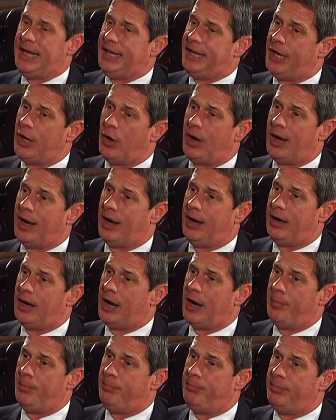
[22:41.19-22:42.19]
you know,
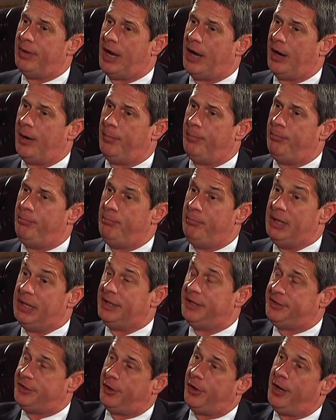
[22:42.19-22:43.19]
our
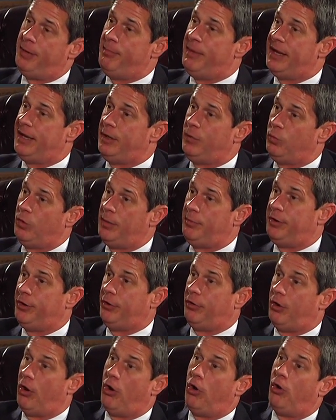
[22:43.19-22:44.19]
military men and women
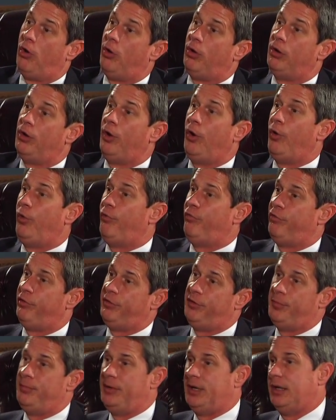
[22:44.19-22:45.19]
are all over
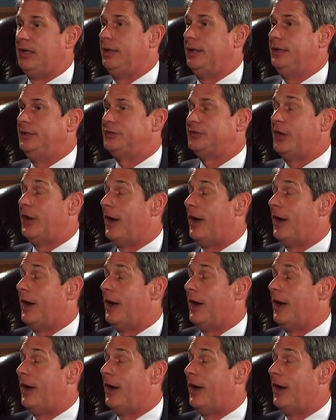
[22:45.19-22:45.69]
the Middle East.